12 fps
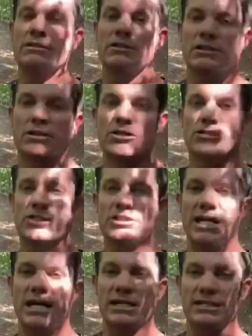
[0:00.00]
Close your
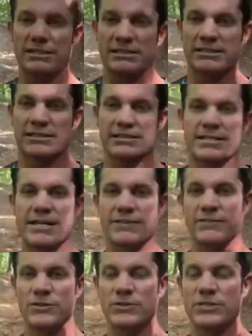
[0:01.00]
eyes and take a
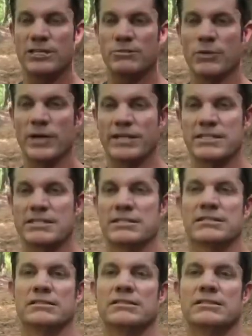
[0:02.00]
few deep breaths.
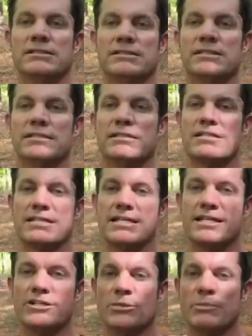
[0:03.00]

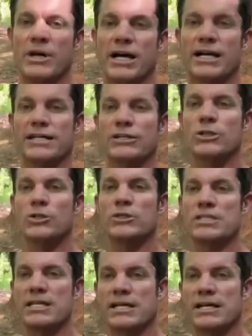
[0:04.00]
See in your mind who
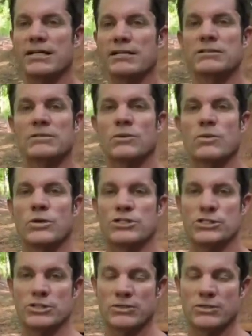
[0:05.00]
is there
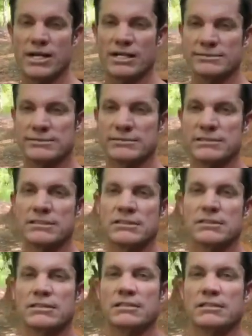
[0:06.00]
once you arrive.
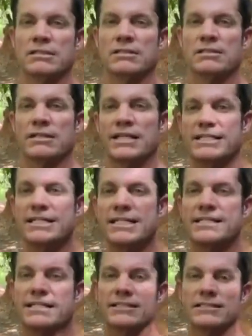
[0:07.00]
Get
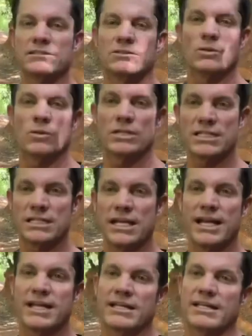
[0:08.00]
detailed. What is the
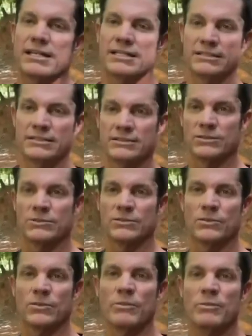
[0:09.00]
lighting like?
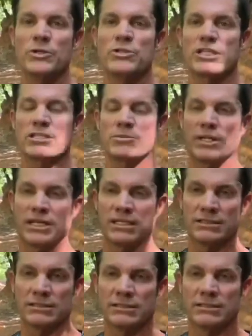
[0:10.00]
What music is playing?
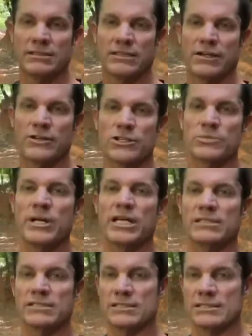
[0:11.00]
Are there
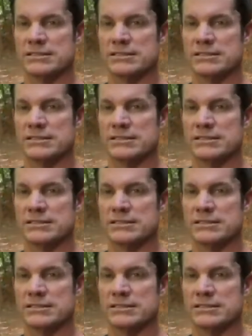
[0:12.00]
smells?